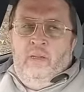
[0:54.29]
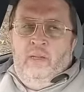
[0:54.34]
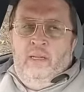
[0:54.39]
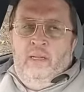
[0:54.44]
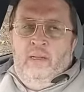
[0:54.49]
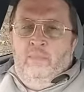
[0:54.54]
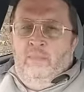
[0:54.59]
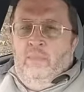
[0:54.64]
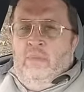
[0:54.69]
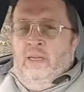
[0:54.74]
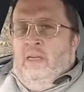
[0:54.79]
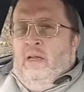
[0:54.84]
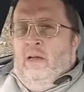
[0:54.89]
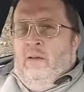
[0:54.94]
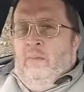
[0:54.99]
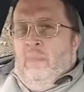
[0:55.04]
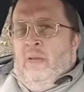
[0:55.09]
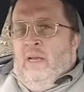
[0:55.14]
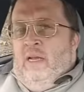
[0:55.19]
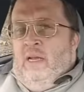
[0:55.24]
it may
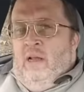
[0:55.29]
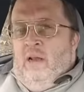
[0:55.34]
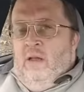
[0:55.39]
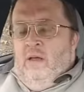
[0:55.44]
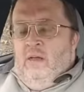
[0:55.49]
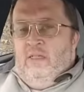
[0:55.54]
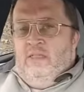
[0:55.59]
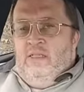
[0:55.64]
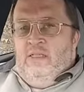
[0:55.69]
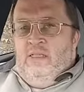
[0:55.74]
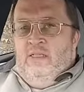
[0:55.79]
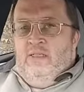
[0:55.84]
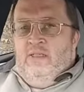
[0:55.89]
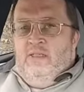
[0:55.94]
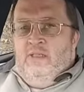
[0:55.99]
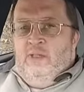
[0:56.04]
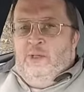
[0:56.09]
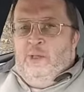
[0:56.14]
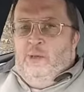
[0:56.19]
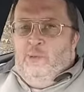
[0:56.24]
not make a lot of
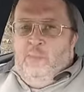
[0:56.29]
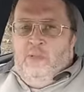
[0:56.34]
sense to you,